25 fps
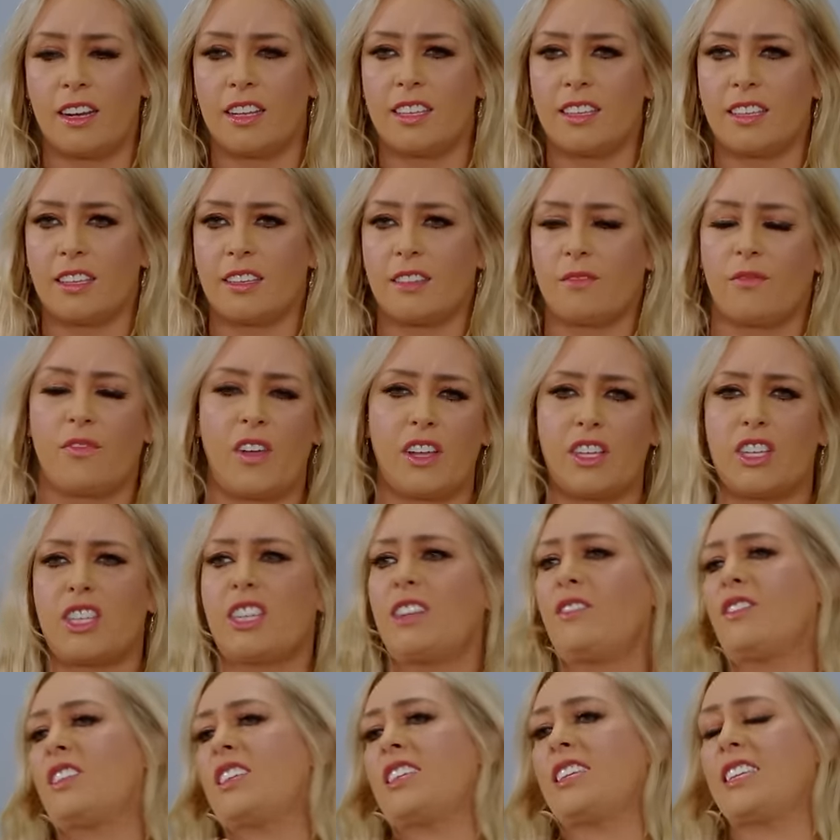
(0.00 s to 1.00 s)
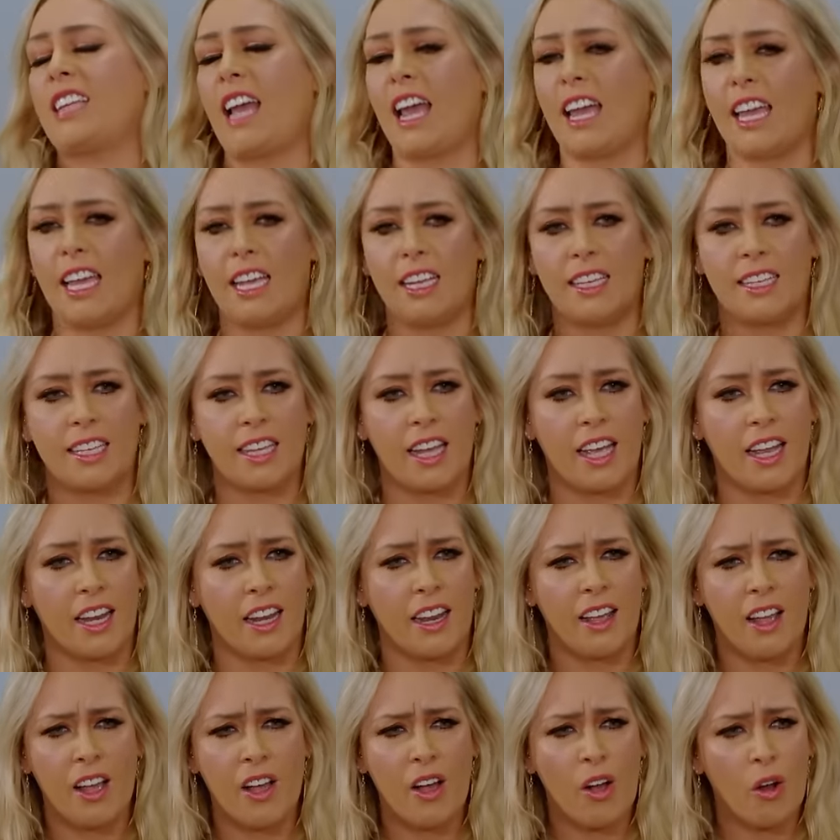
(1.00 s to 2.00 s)
a vegetative state. And
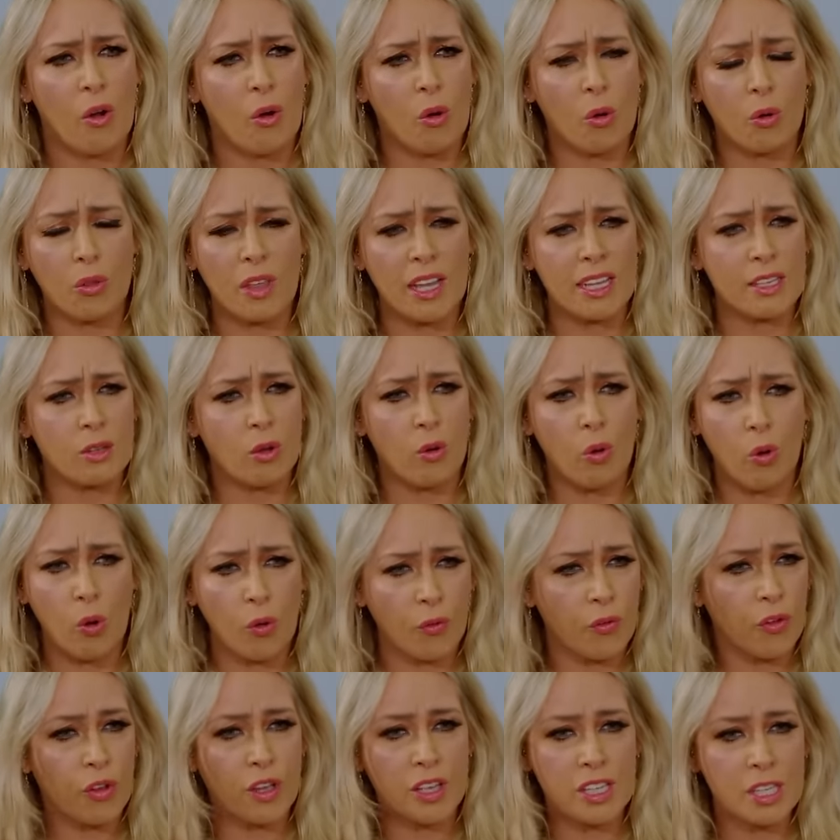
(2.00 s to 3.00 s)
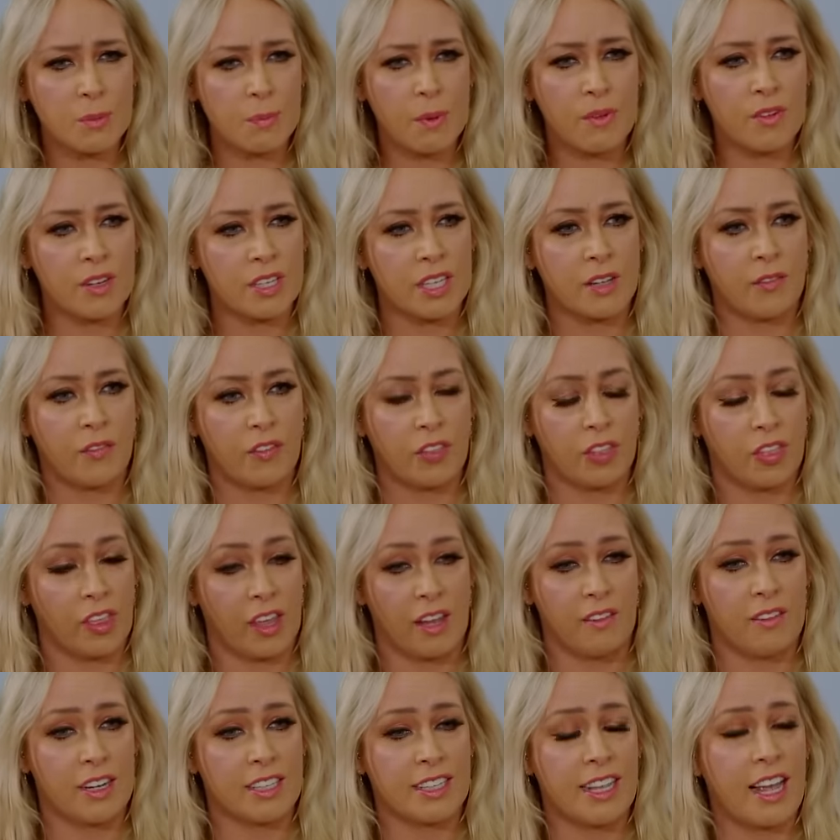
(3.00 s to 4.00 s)
all these awful conspiracy
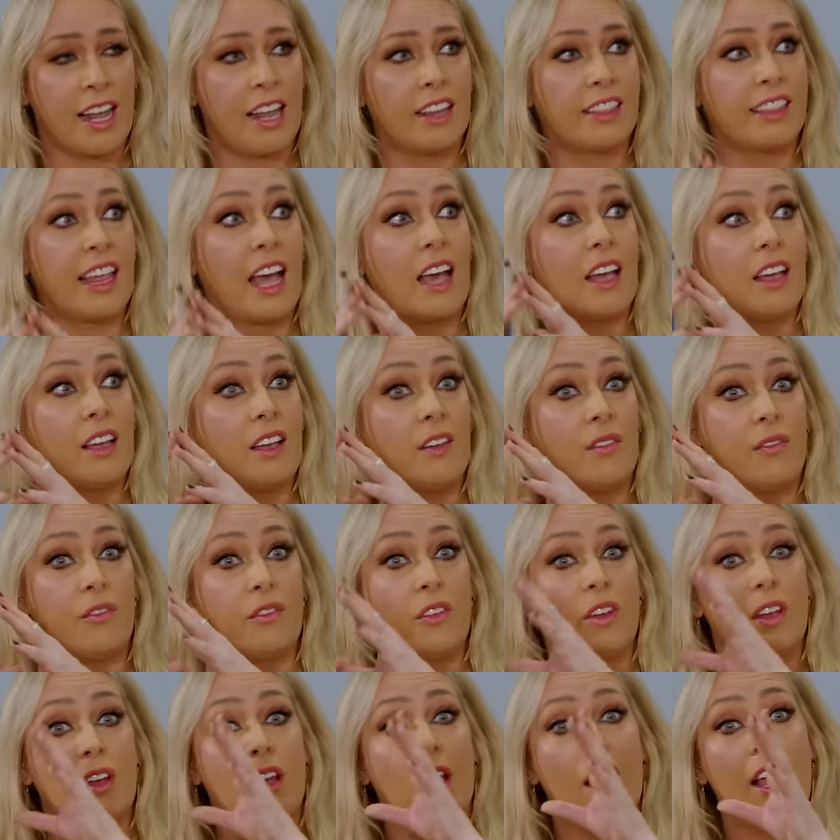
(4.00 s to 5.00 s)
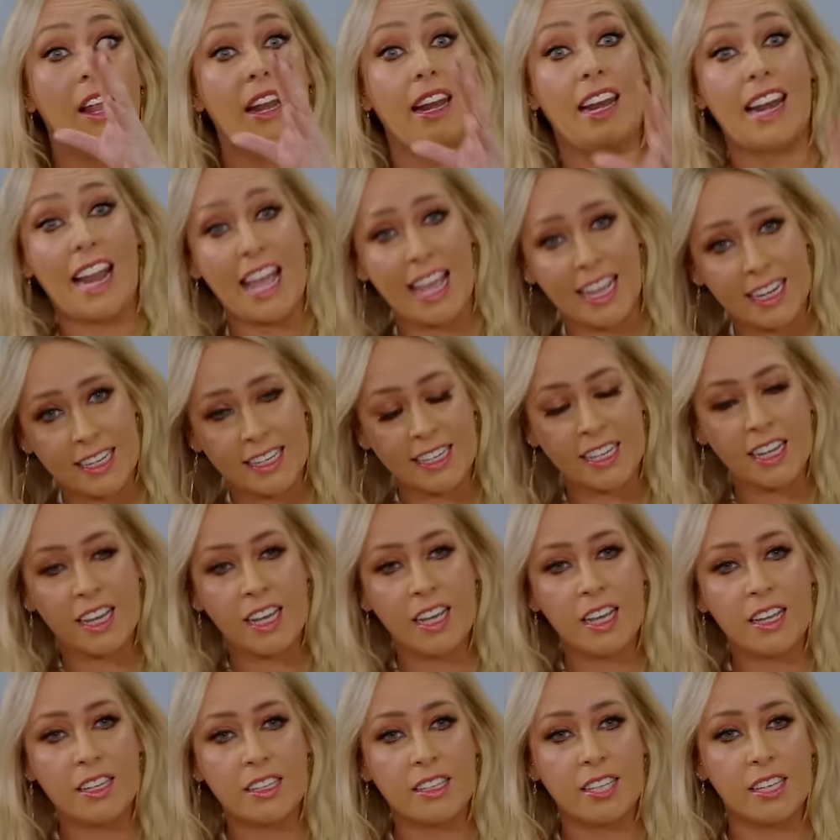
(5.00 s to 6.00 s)
theories that have led
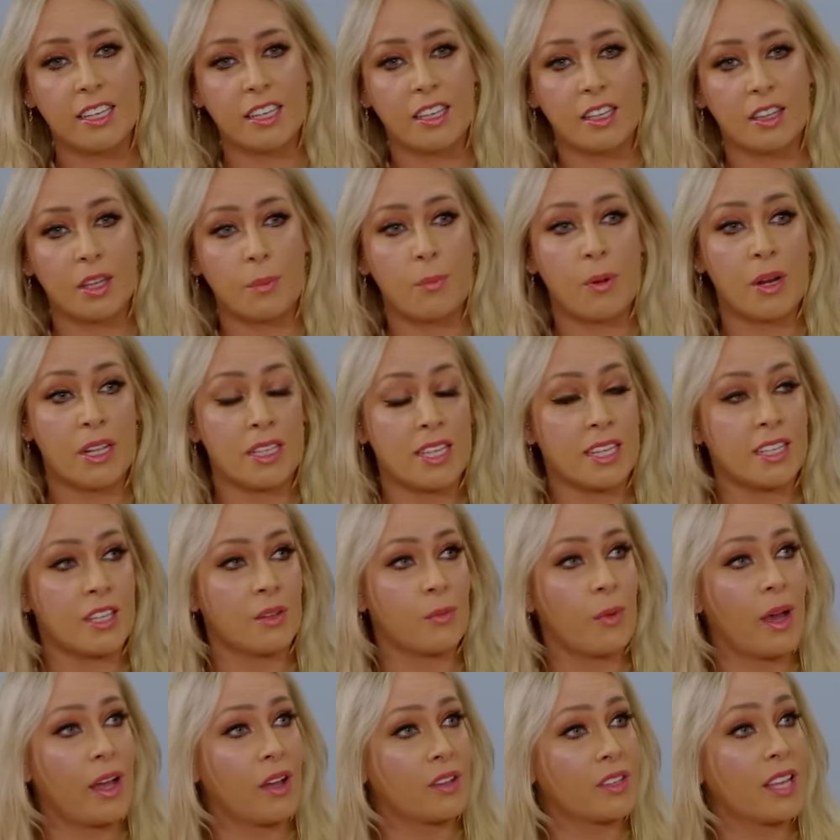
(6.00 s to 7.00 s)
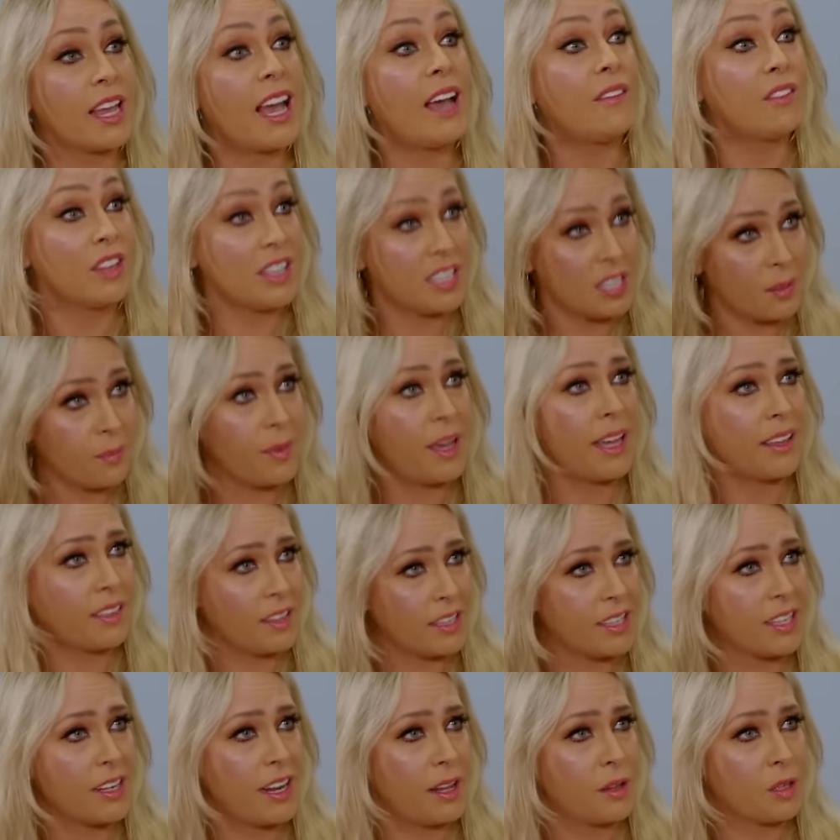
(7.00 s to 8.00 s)
to the Princess of Wales having to make
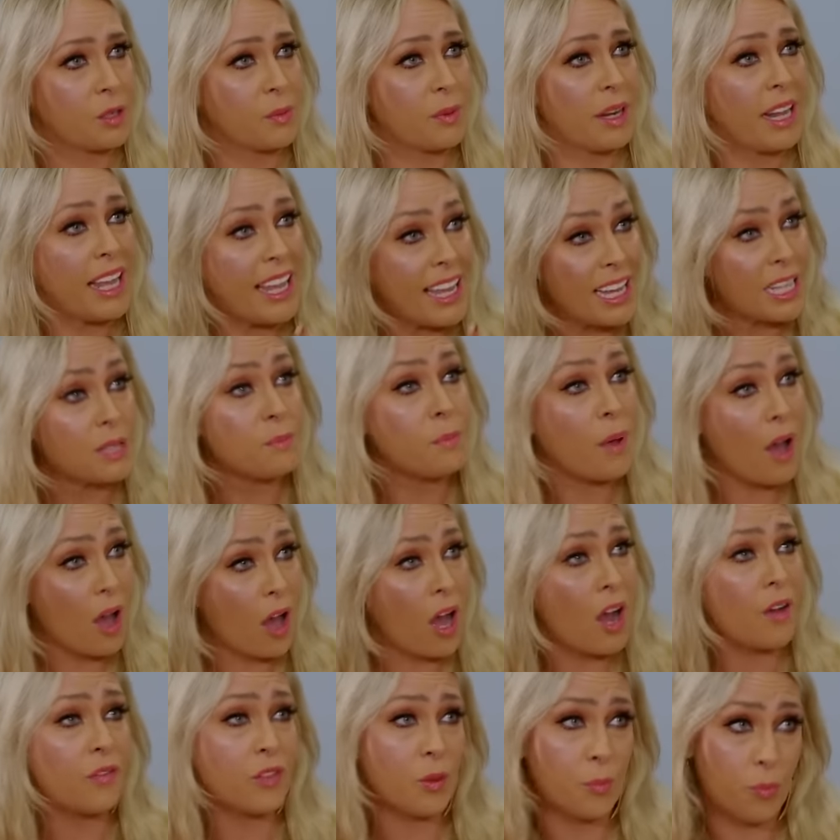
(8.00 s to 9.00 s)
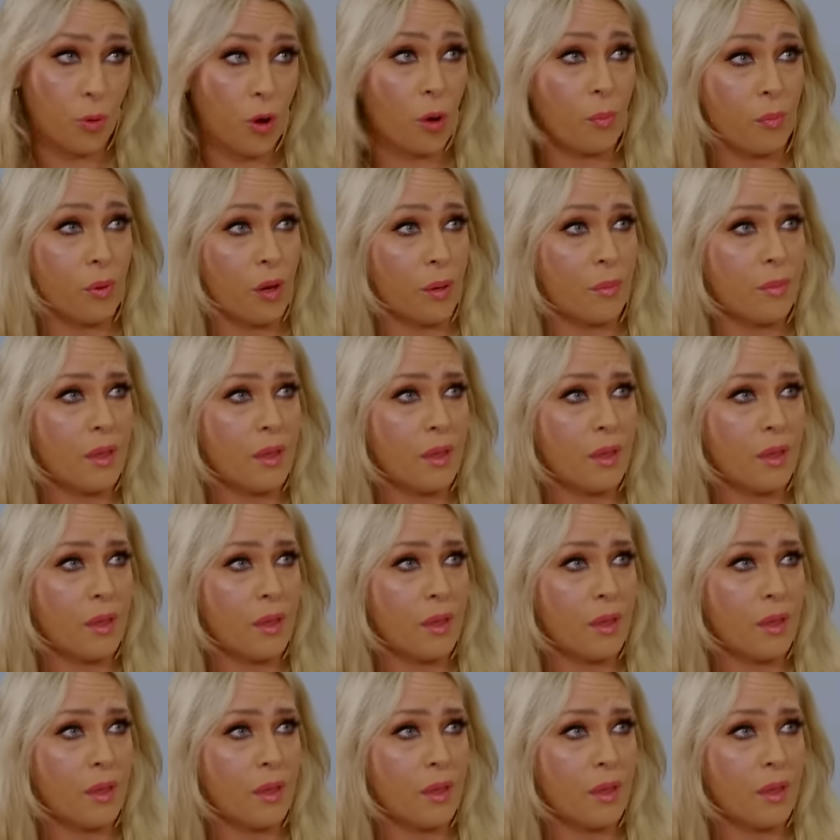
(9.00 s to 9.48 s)
this announcement. He's part of the problem.